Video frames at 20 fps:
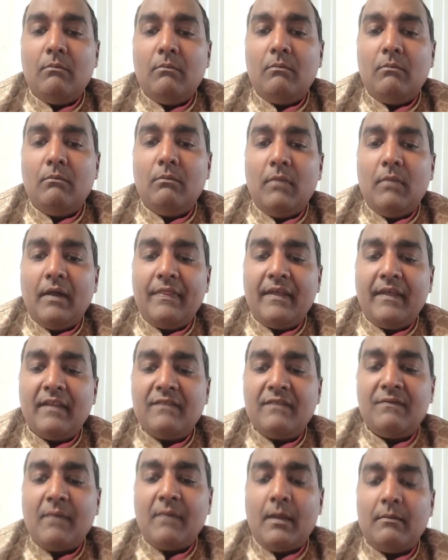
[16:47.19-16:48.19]
mother's
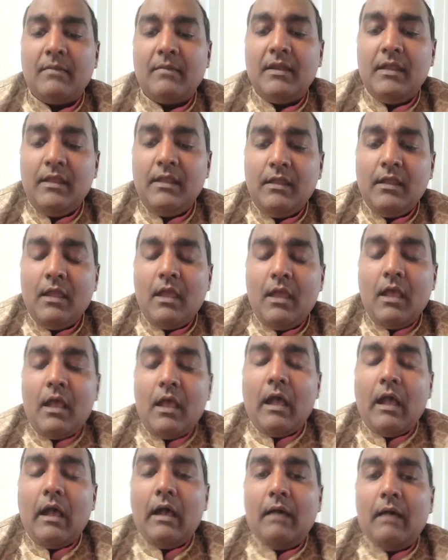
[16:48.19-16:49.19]
family.
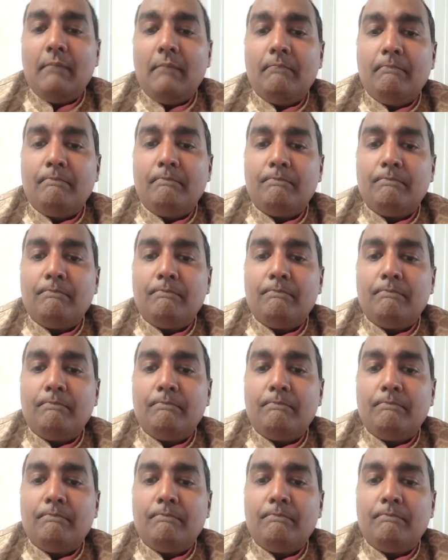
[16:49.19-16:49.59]
Um,